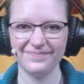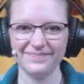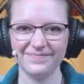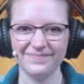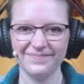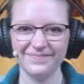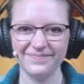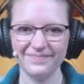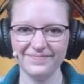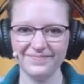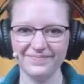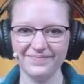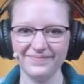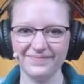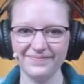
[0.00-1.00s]

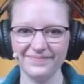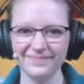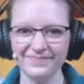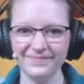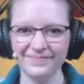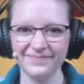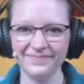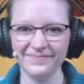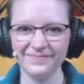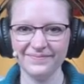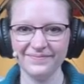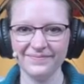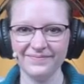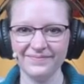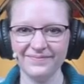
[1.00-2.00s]

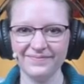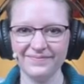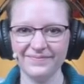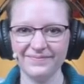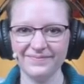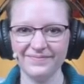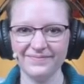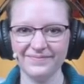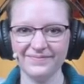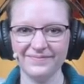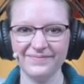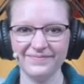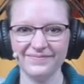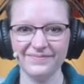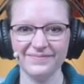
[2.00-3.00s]

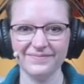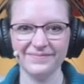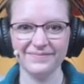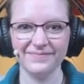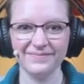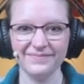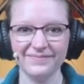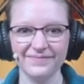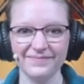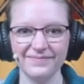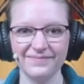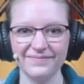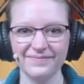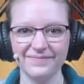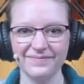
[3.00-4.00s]

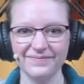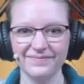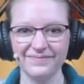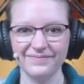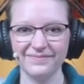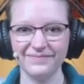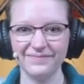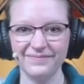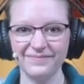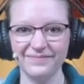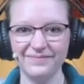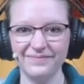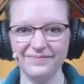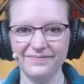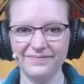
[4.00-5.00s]

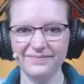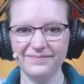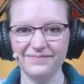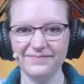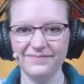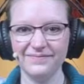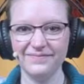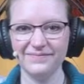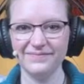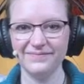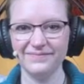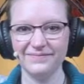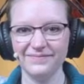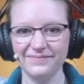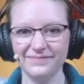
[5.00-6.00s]

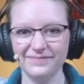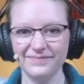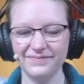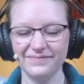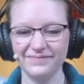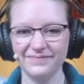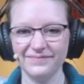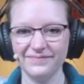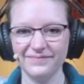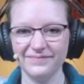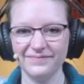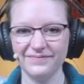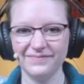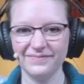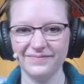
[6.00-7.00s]

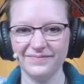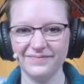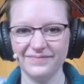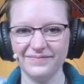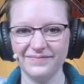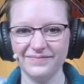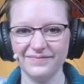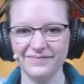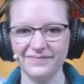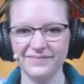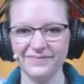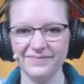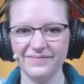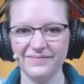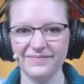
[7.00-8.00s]
(silent)